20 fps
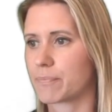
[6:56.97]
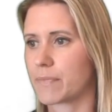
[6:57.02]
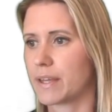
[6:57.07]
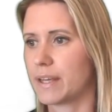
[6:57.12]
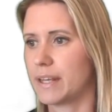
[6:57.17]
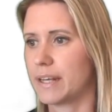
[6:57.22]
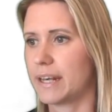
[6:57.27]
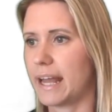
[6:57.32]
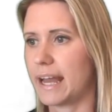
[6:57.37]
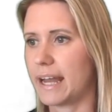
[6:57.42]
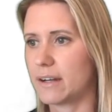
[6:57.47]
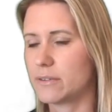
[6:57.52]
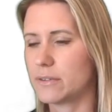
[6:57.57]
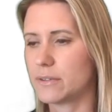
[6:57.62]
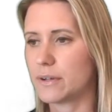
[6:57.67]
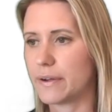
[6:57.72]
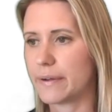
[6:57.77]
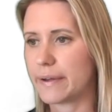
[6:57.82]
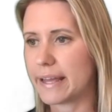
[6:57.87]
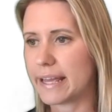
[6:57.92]
Now,
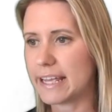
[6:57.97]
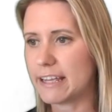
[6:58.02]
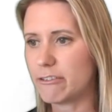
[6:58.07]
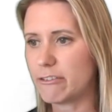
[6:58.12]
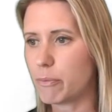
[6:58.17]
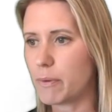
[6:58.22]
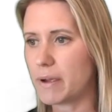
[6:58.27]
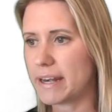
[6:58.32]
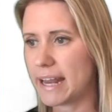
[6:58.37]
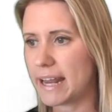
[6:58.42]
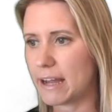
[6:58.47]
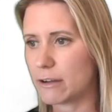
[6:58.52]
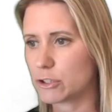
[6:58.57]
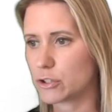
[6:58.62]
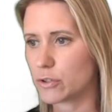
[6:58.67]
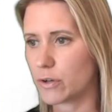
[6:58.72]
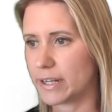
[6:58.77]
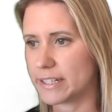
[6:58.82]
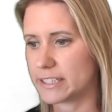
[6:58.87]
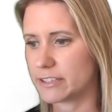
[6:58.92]
if we're now
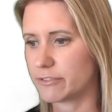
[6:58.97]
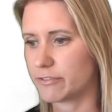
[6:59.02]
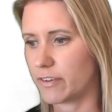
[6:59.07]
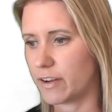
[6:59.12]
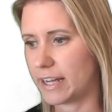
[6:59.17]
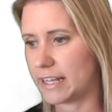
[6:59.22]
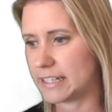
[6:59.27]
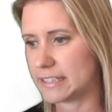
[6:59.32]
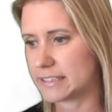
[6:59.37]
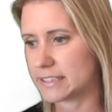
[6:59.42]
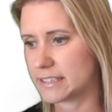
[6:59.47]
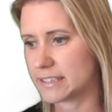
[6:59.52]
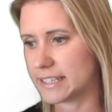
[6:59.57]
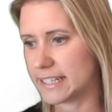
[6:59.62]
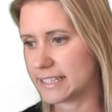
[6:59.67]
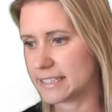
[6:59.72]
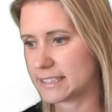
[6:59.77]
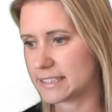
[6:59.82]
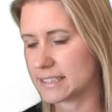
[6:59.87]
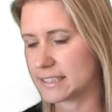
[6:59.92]
trying to find
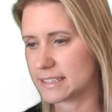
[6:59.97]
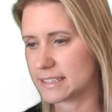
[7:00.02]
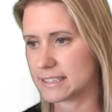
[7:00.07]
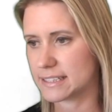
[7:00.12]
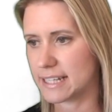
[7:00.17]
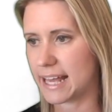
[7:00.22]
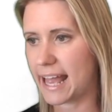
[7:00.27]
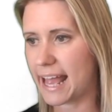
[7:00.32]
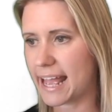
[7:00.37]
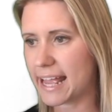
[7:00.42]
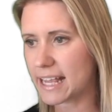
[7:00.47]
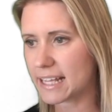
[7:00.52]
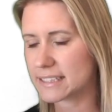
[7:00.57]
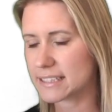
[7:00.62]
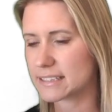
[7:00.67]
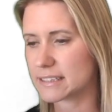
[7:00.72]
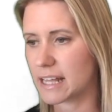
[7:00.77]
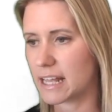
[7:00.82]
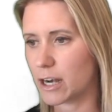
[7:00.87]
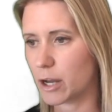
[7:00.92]
this
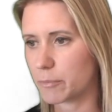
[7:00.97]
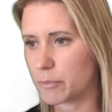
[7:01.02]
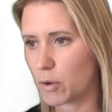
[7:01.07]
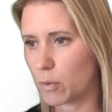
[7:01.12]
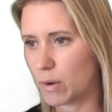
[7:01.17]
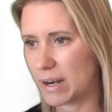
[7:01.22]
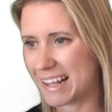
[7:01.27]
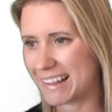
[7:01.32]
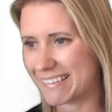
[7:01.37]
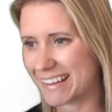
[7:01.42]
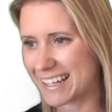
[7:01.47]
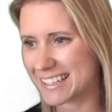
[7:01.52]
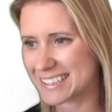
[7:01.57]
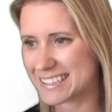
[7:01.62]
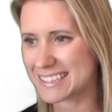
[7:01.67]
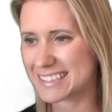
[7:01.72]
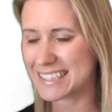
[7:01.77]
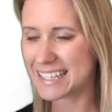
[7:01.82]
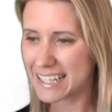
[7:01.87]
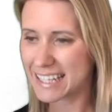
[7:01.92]
x, then I'm calling that
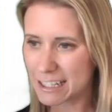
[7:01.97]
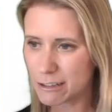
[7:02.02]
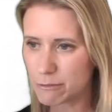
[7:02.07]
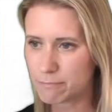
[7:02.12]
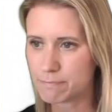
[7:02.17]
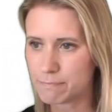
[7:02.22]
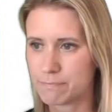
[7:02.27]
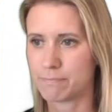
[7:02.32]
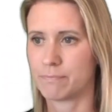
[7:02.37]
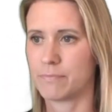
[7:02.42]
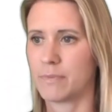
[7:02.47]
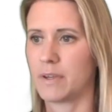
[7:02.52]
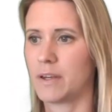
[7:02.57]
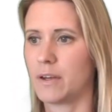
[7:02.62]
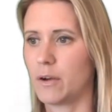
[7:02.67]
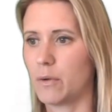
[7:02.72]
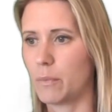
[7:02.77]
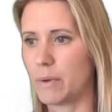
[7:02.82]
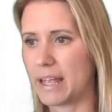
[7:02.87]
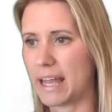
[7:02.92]
c.
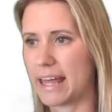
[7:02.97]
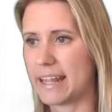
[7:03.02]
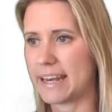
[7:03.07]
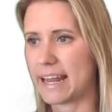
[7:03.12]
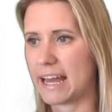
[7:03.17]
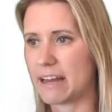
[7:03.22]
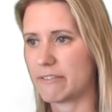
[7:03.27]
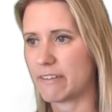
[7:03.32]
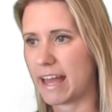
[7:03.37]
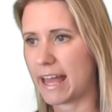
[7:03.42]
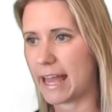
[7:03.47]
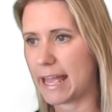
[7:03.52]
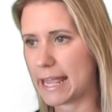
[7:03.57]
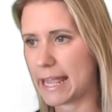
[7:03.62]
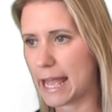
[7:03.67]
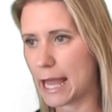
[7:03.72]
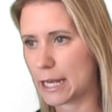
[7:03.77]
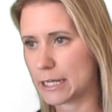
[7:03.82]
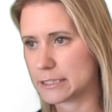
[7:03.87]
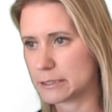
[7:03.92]
We then have a
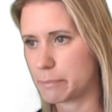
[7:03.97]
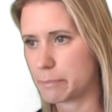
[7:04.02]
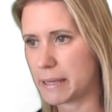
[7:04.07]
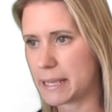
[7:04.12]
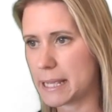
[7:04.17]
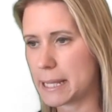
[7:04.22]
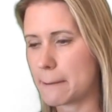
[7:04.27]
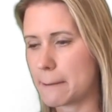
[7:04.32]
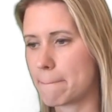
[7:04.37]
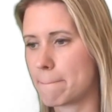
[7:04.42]
and b.